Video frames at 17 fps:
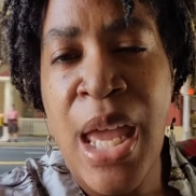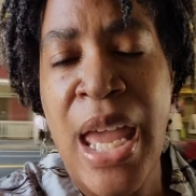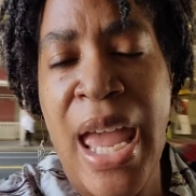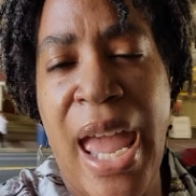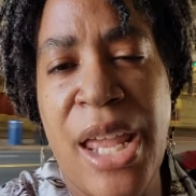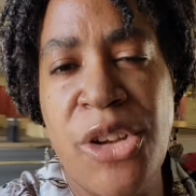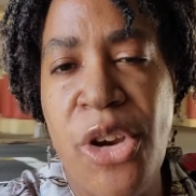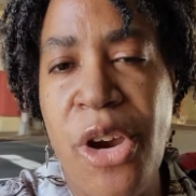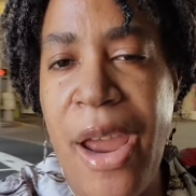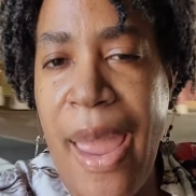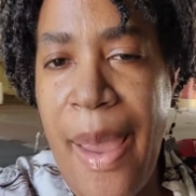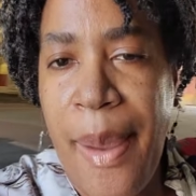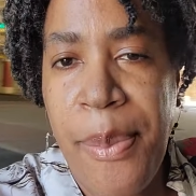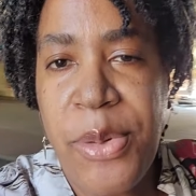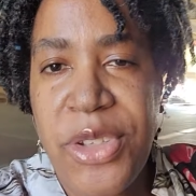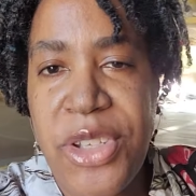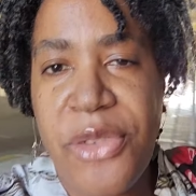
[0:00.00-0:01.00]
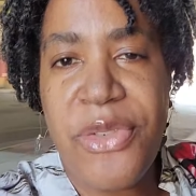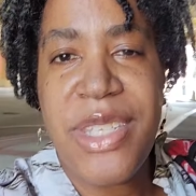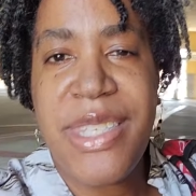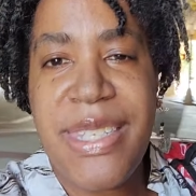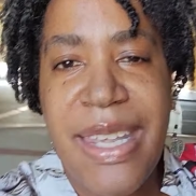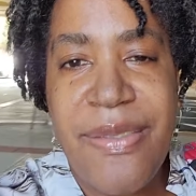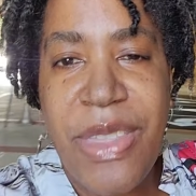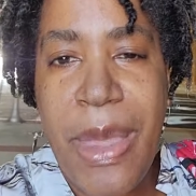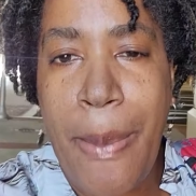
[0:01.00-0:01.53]
and you're able to
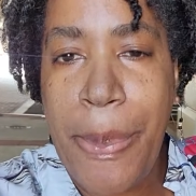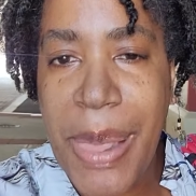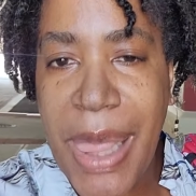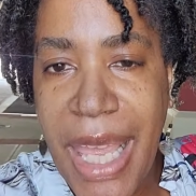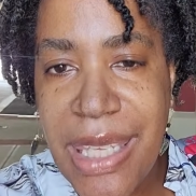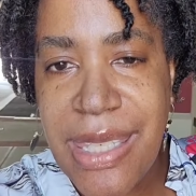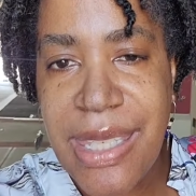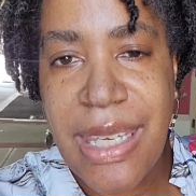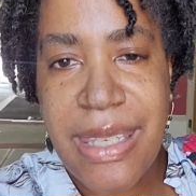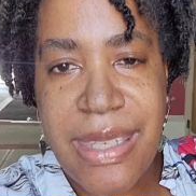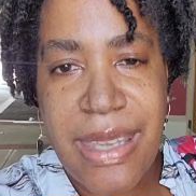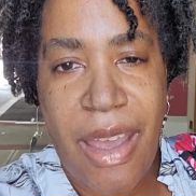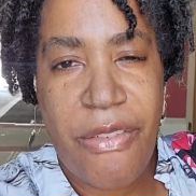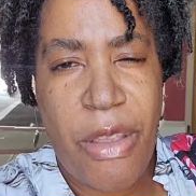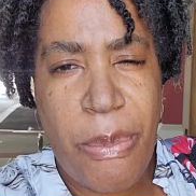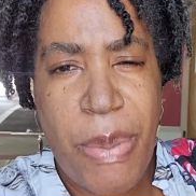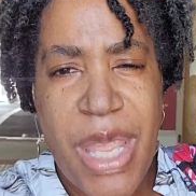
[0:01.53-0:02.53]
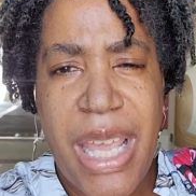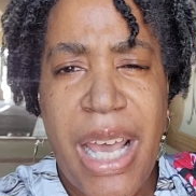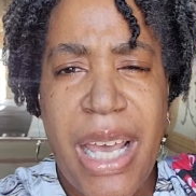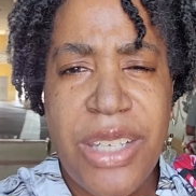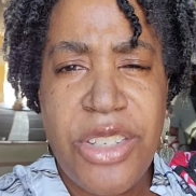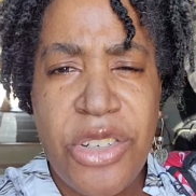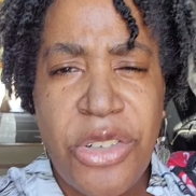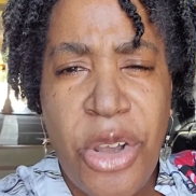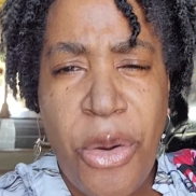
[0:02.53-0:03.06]
receive the blessings of it
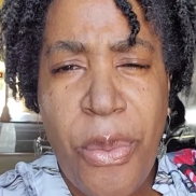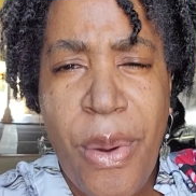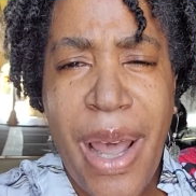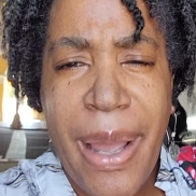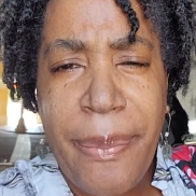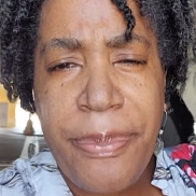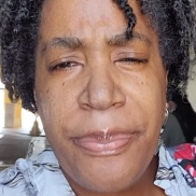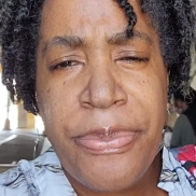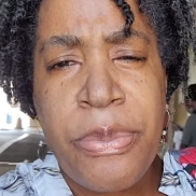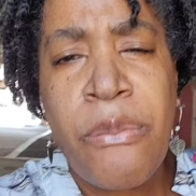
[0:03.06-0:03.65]
because you know what?